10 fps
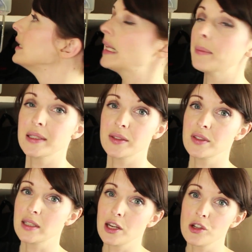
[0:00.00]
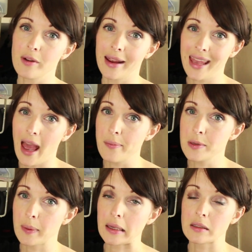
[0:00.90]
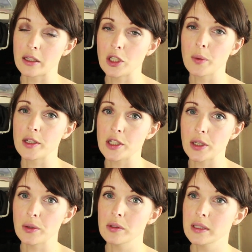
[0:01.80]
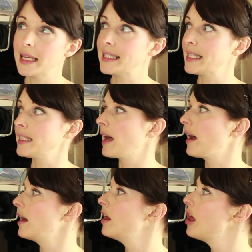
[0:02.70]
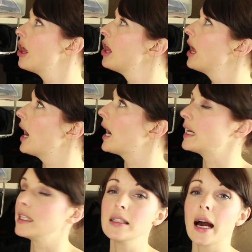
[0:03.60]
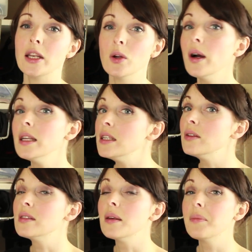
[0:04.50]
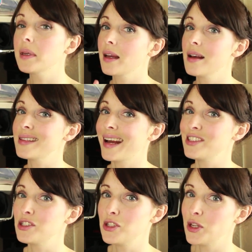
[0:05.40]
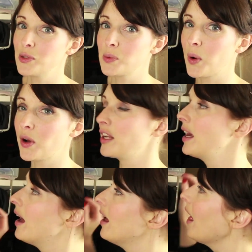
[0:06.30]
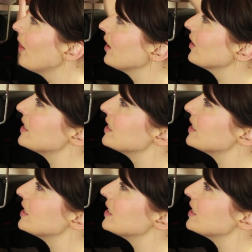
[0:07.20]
little bits of stationery I kept because I knew I'd use is in there. And I know I'd use them because I just used one the